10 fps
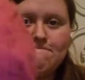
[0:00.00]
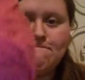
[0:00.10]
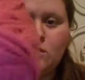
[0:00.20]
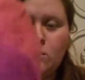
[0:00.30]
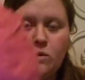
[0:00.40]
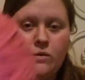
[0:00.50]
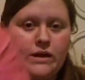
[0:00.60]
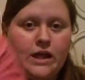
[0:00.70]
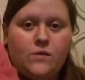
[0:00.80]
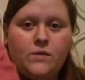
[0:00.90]
Don't know the
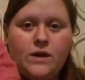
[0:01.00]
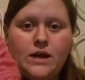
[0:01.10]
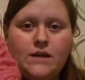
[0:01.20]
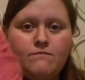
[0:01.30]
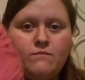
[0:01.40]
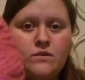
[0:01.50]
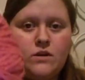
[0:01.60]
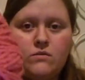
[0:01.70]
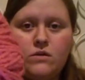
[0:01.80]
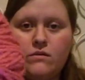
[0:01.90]
colorway,
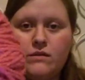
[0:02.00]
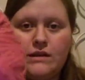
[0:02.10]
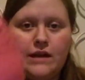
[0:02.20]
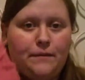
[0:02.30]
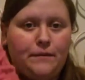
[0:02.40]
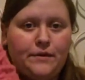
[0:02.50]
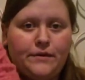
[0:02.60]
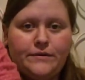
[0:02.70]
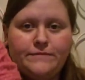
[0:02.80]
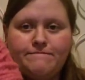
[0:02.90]
don't know the
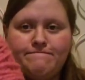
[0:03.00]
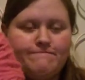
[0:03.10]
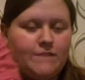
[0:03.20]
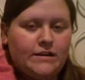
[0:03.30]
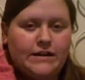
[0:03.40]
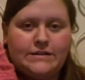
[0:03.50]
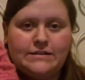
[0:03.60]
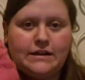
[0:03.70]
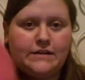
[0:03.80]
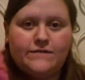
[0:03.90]
number, none of that
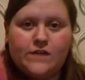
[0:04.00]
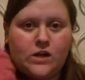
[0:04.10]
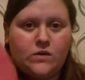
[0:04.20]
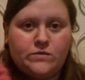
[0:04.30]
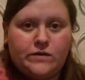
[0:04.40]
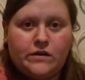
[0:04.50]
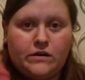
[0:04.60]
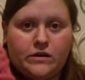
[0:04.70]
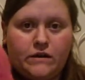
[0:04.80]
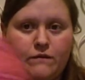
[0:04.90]
stuff. I know it's Red Heart
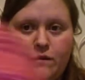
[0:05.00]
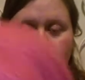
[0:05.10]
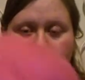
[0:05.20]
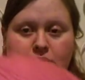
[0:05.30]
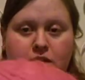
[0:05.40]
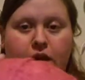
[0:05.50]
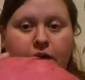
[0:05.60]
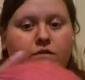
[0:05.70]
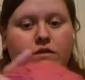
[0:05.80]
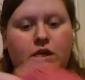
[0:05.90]
Comfort because I have
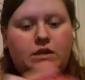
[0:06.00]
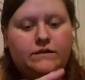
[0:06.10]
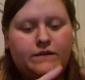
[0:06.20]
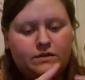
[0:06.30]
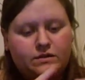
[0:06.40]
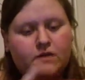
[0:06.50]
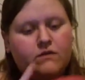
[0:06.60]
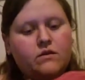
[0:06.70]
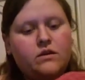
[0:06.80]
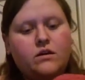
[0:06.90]
tons of it. So
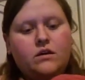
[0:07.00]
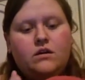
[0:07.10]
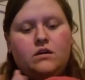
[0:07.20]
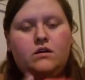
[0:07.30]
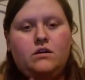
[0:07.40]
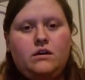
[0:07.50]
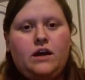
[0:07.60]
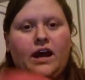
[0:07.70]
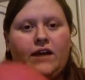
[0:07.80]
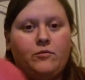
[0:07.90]

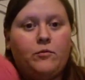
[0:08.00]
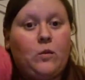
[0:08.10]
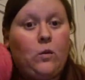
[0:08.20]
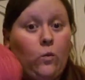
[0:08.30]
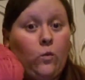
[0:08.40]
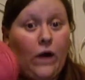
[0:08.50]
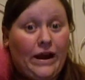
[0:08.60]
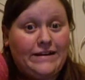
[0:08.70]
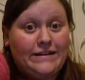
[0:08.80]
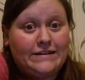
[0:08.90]
I remember
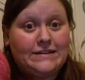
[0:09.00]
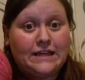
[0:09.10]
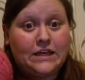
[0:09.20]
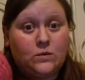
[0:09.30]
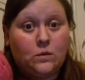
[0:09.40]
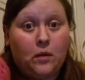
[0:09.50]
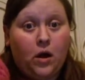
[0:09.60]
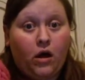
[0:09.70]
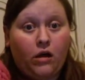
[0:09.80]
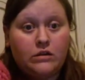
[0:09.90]
winding this thing into a ball.